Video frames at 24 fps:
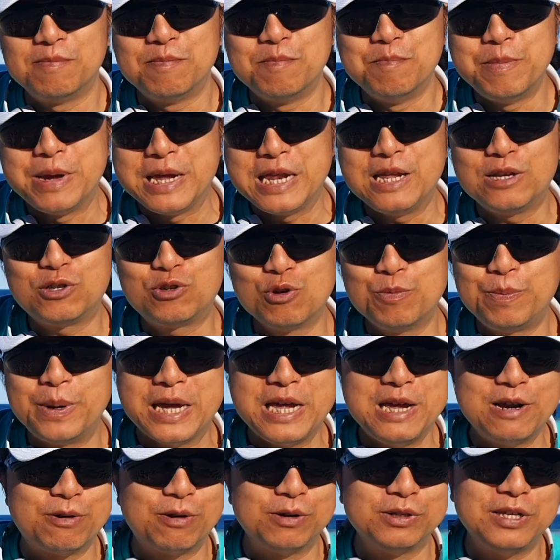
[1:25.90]
mini
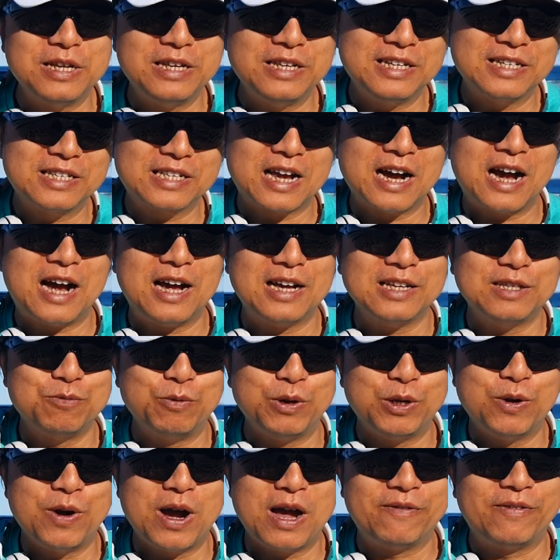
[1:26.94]
superheroes in disguise.
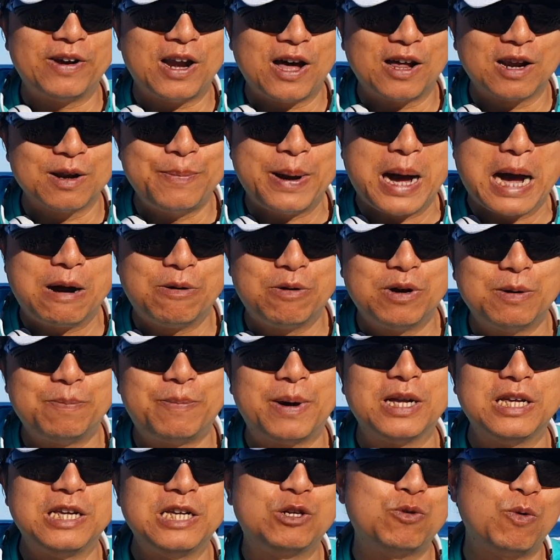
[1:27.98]
We don't have a lot of power,
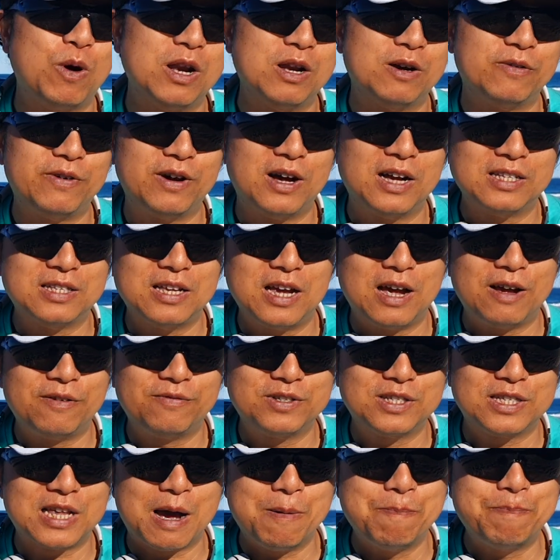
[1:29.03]
but each one of us have
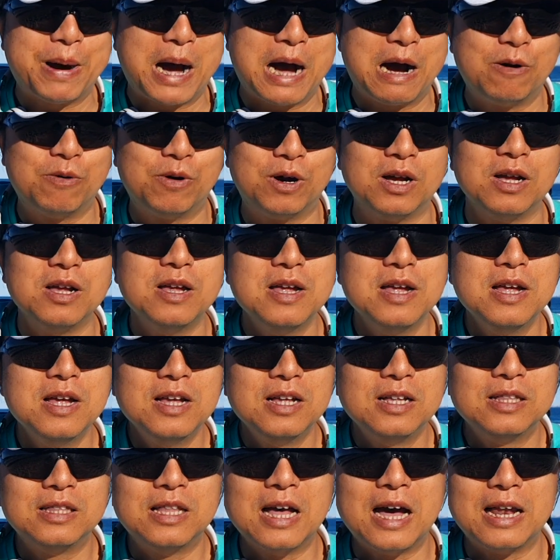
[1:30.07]
some power
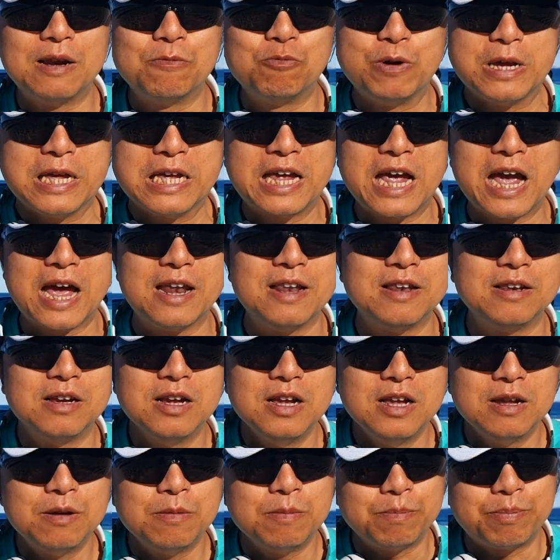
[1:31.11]
that we can
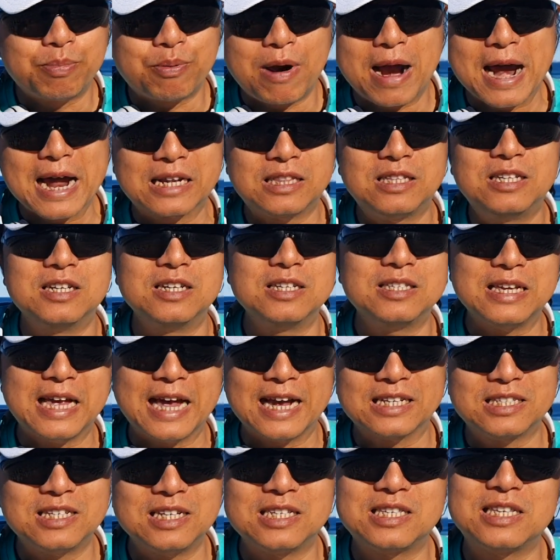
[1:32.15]
practice,
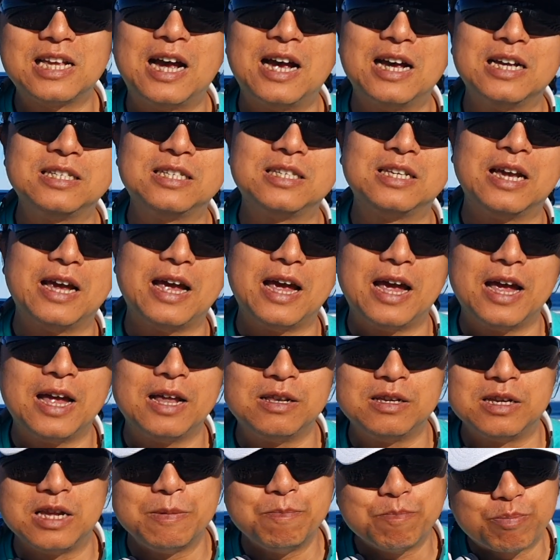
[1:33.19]
exercise, and
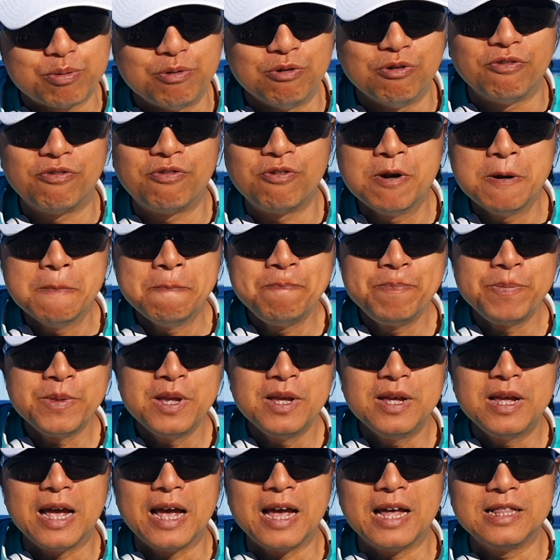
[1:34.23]
improve.
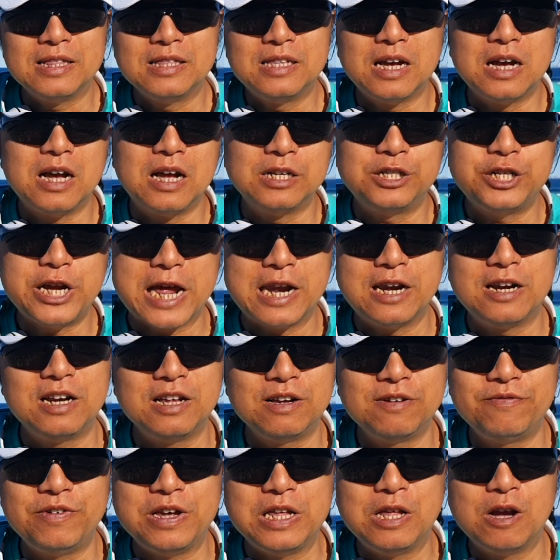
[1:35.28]
And the
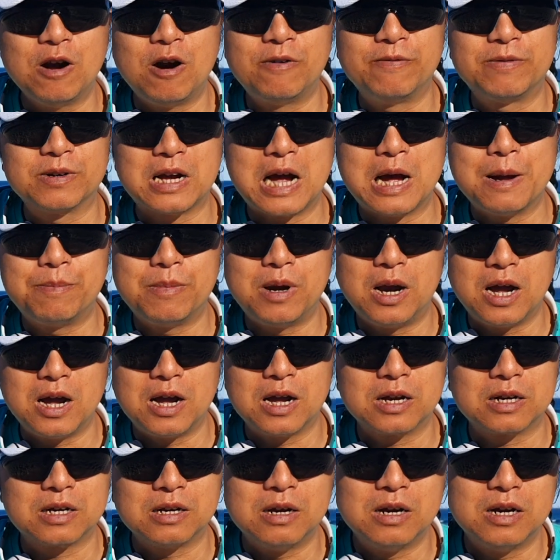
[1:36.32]
channeling video of
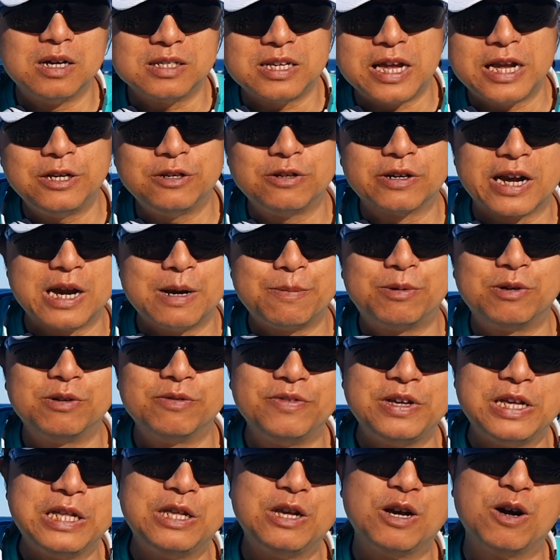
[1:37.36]
Earth Angel Gabriel
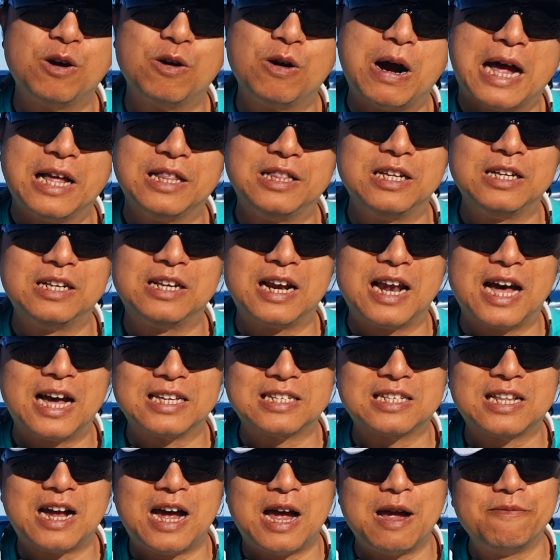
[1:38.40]
video I did
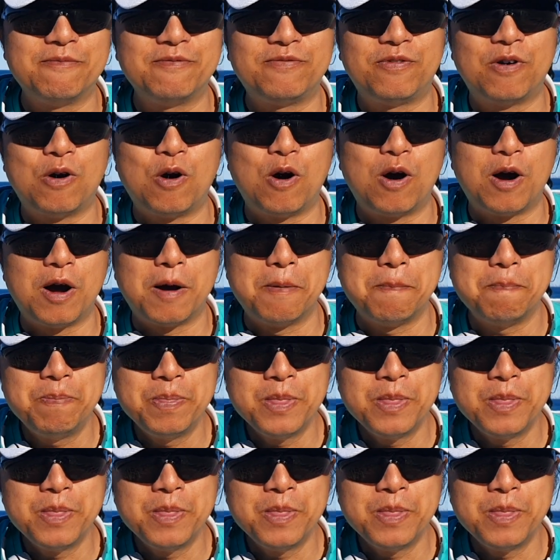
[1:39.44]
last time from